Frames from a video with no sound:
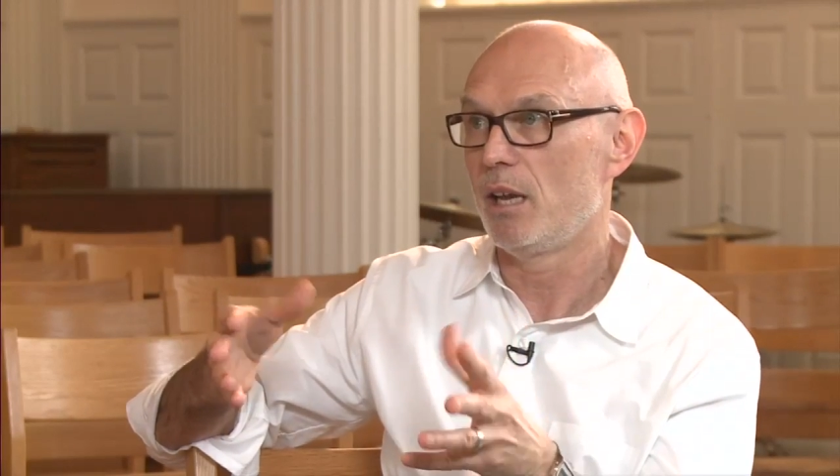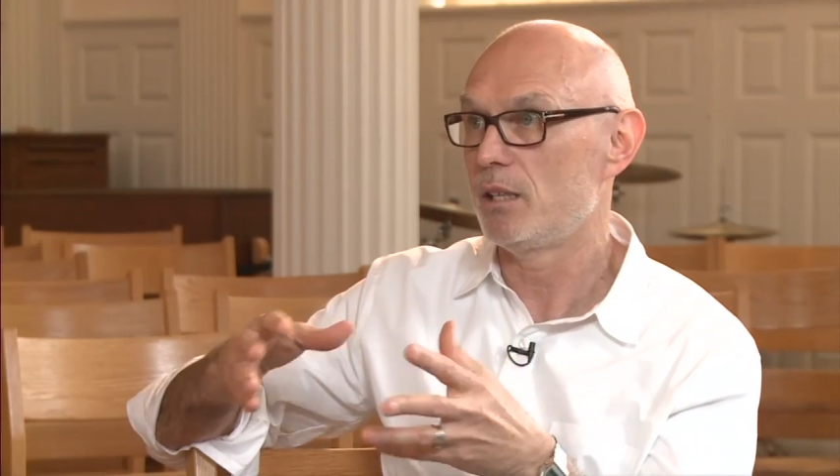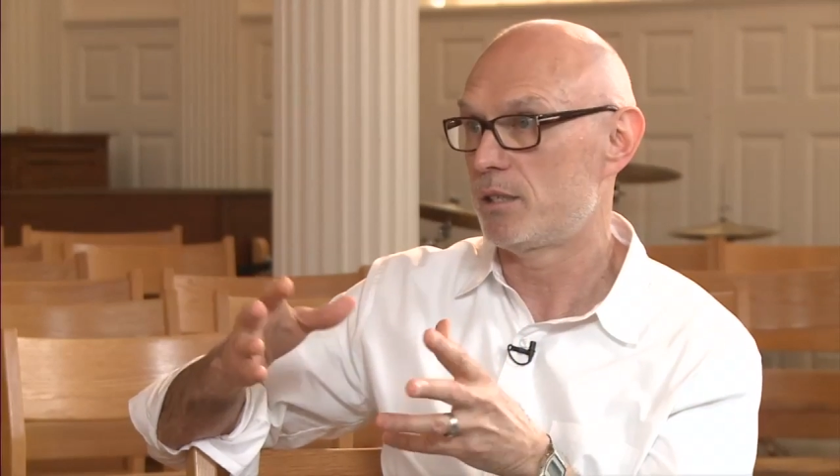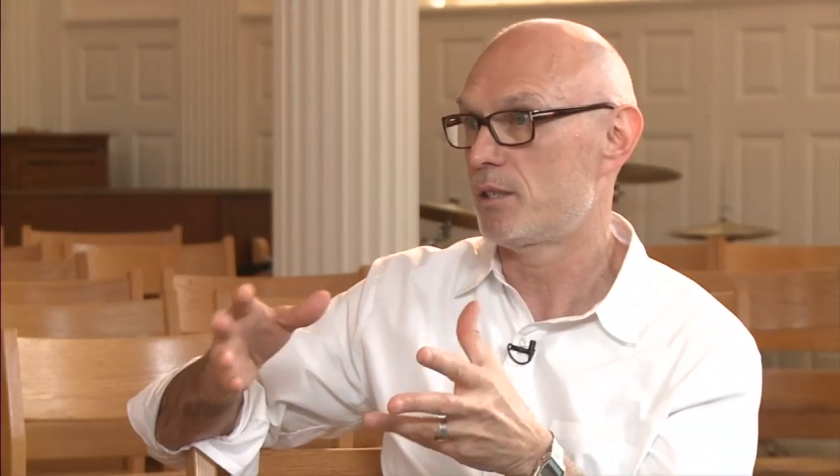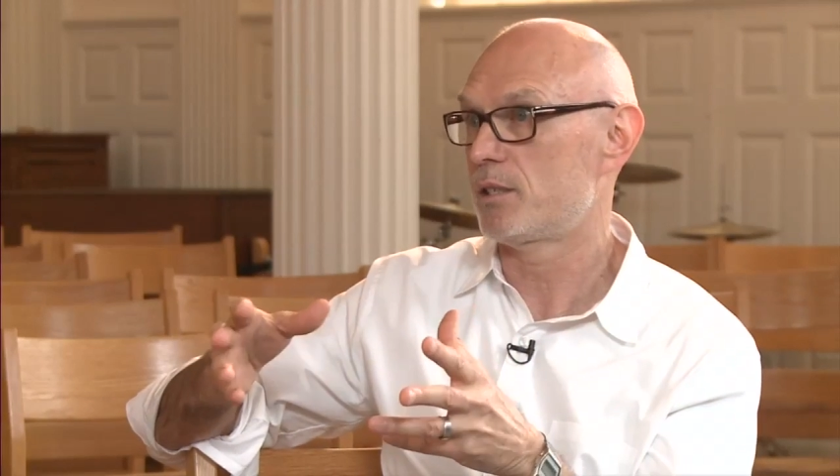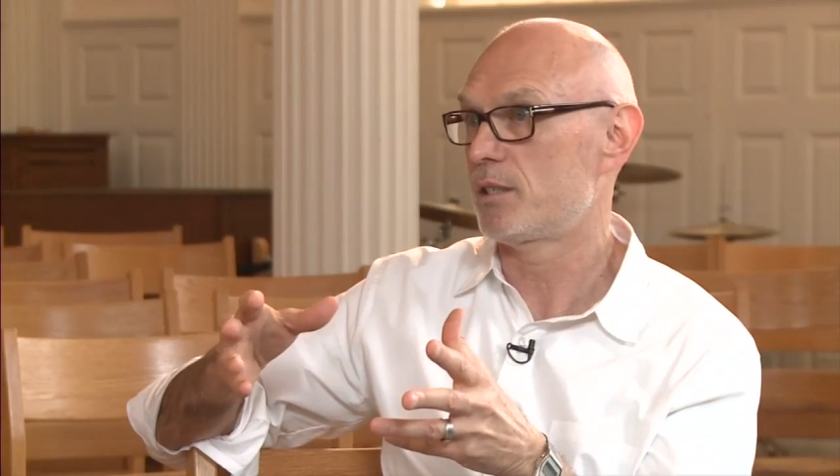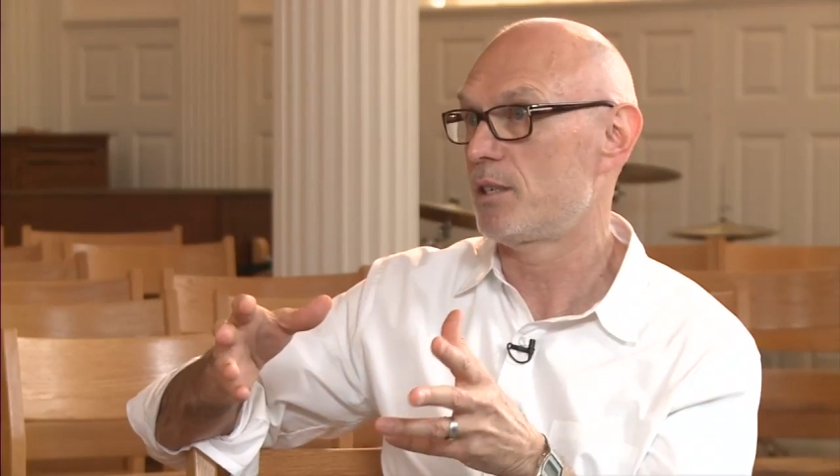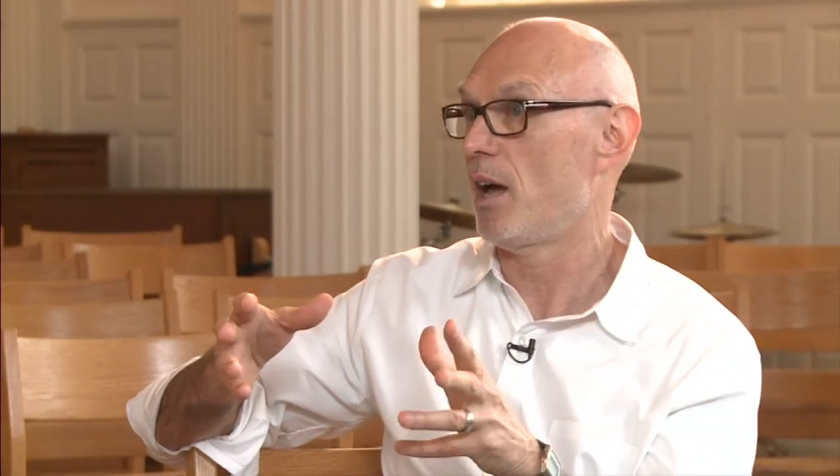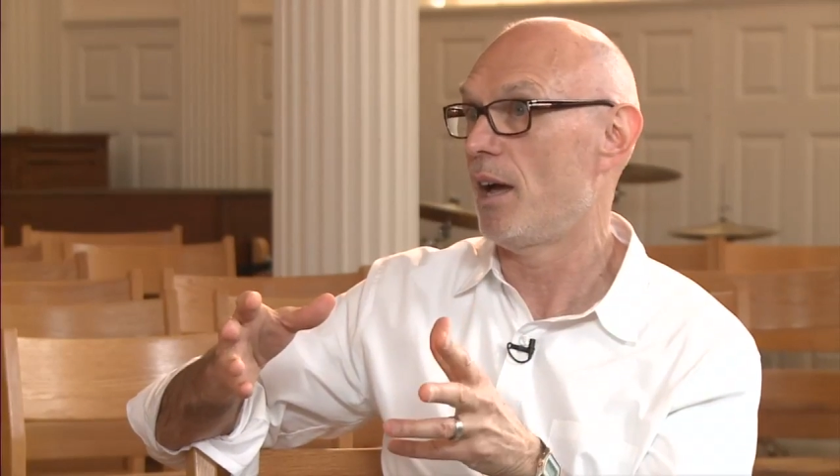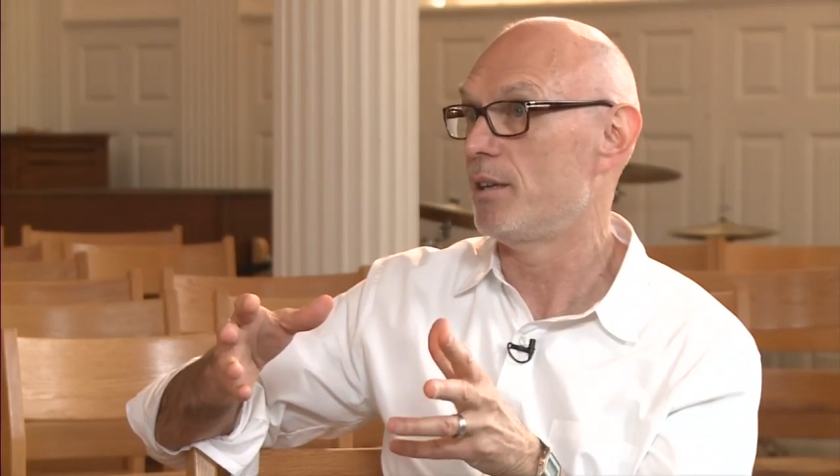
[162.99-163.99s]
it's
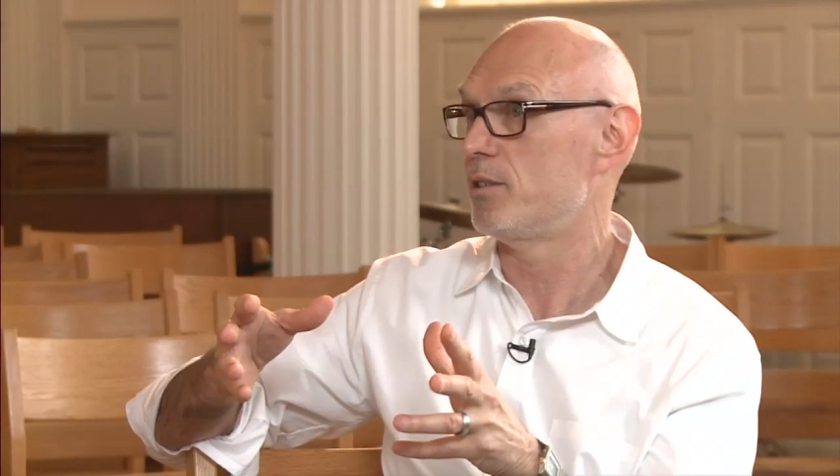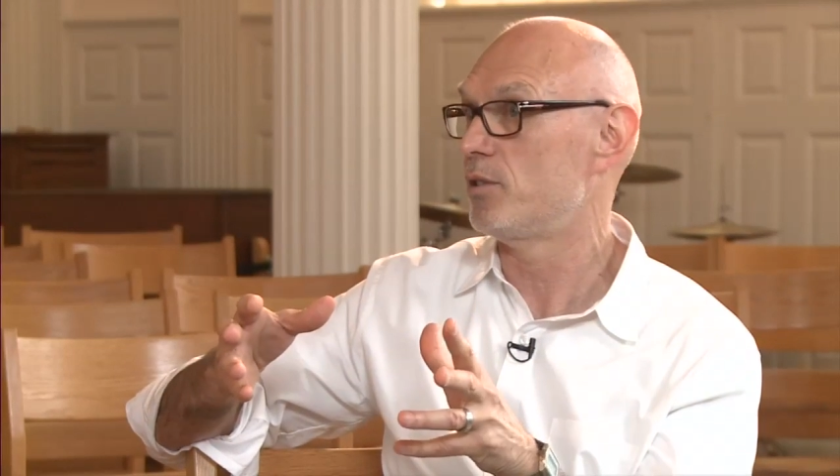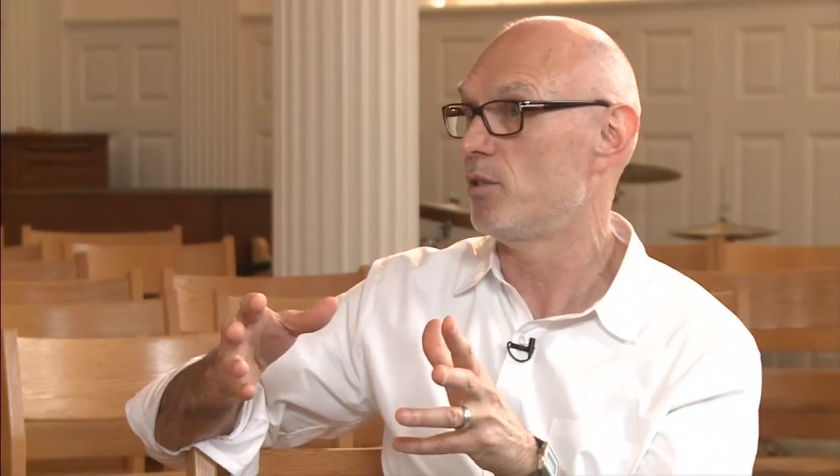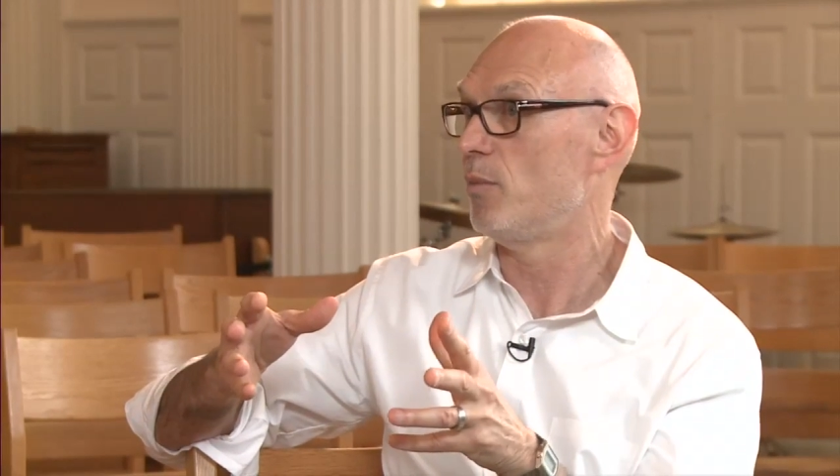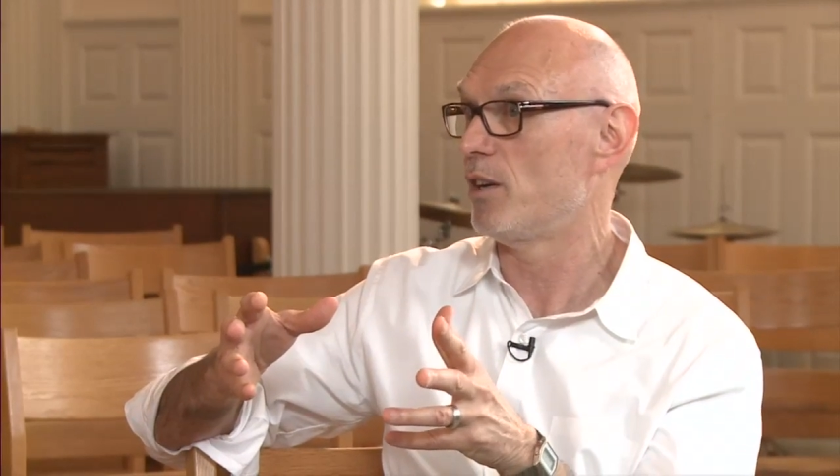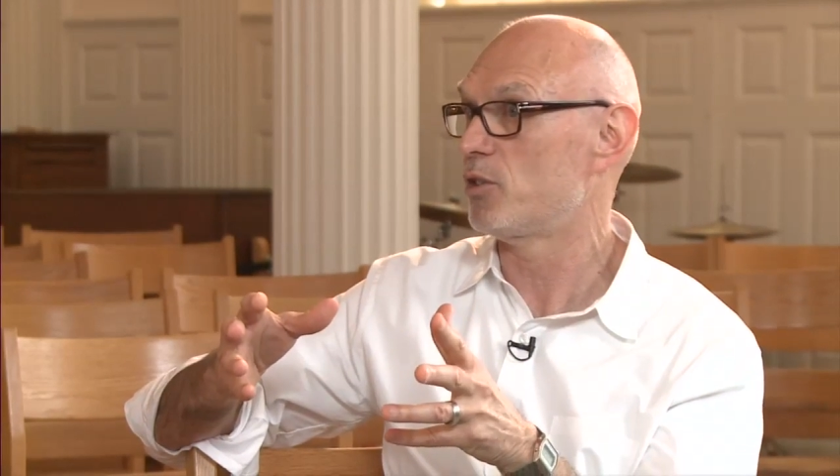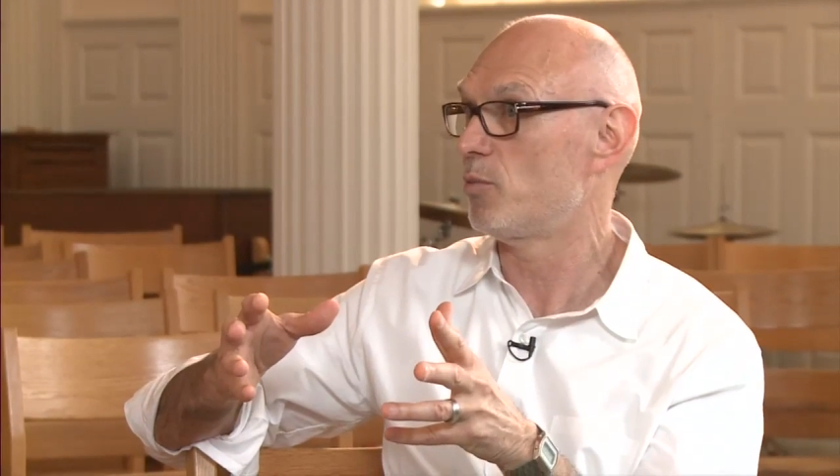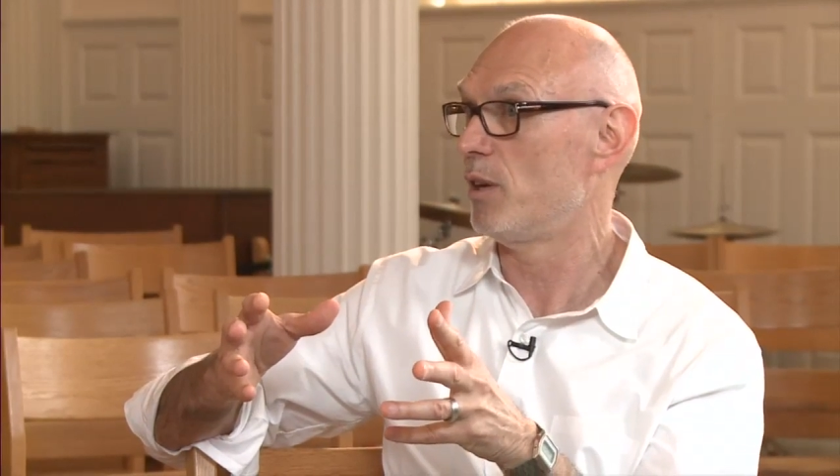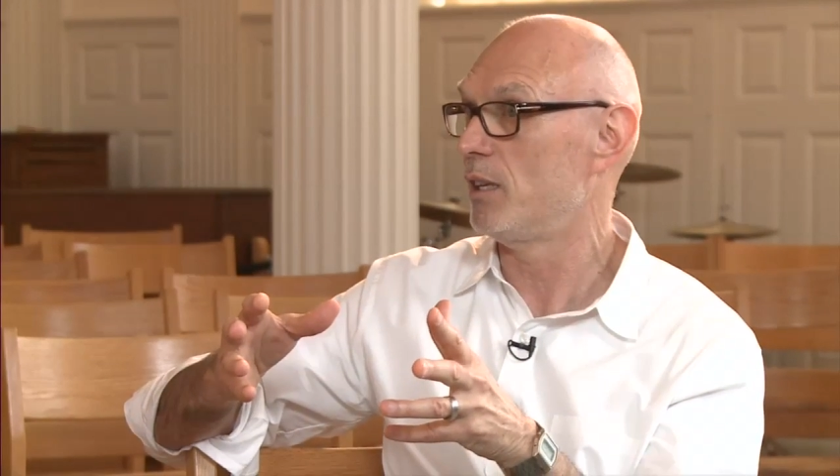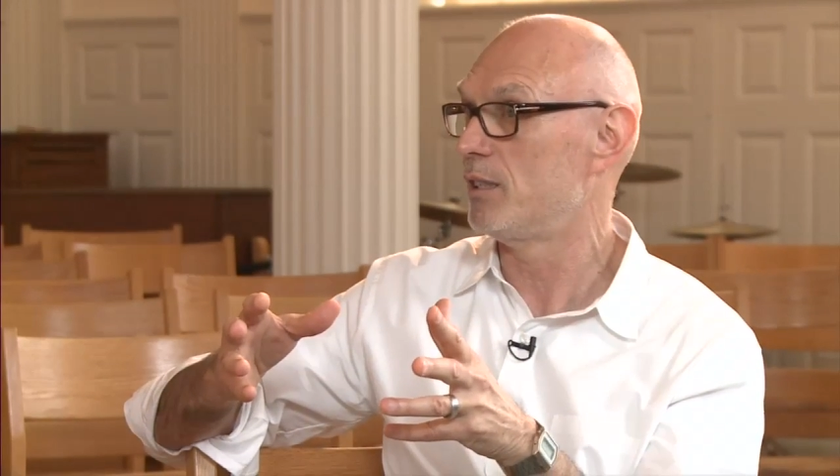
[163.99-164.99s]
tied too much
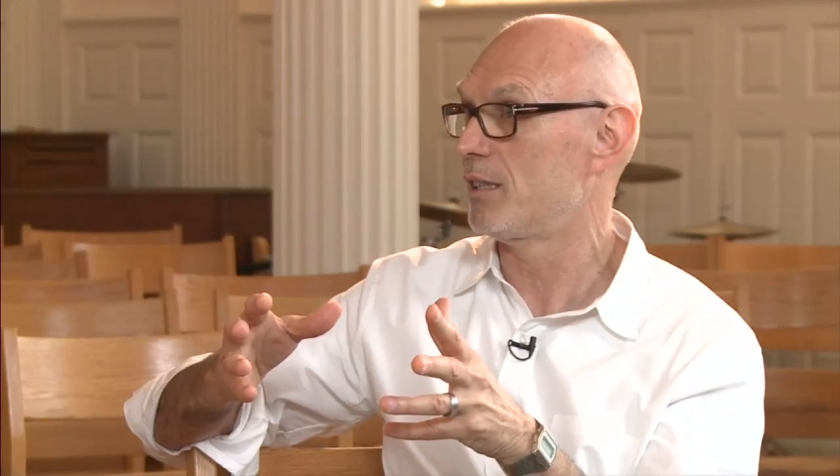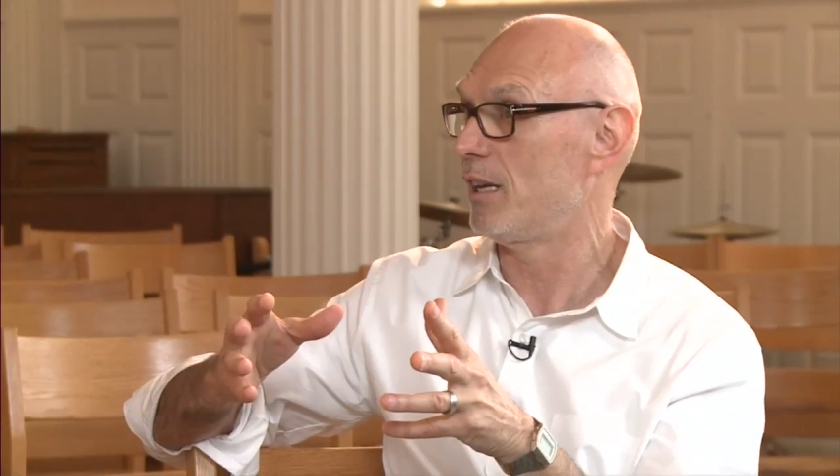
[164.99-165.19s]
with